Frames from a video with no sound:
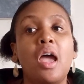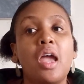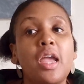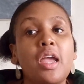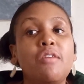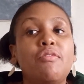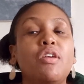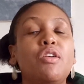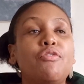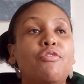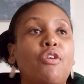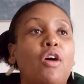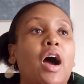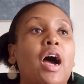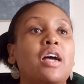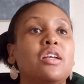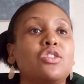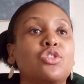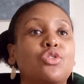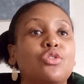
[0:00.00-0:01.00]
even for
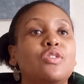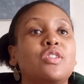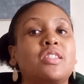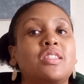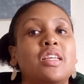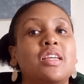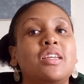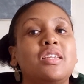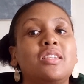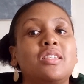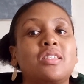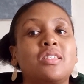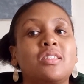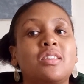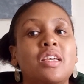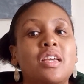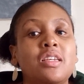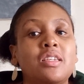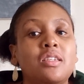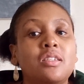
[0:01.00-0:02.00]
us those days,
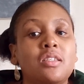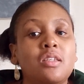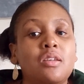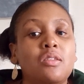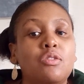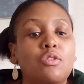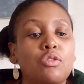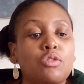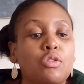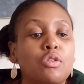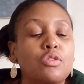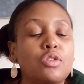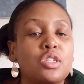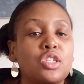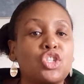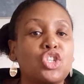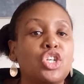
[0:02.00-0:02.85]
those